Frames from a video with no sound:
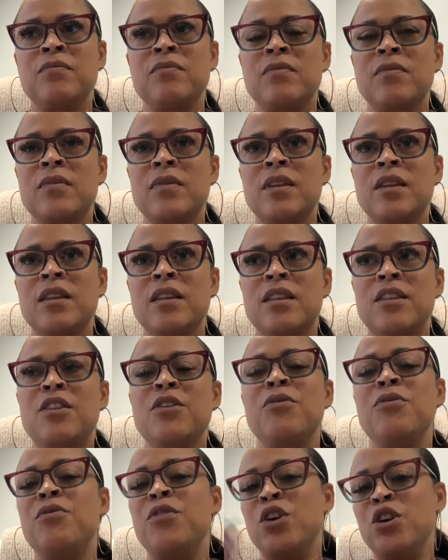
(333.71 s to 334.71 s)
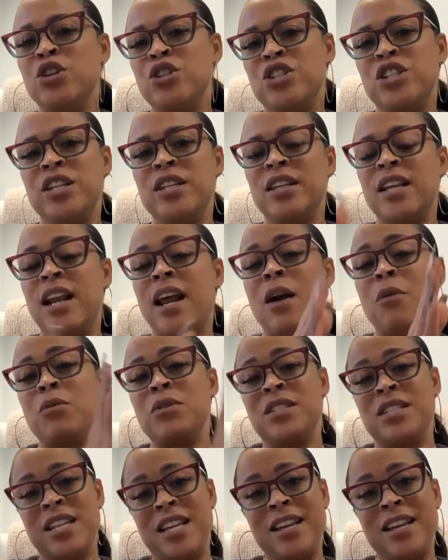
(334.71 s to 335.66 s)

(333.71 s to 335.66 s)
the version that I was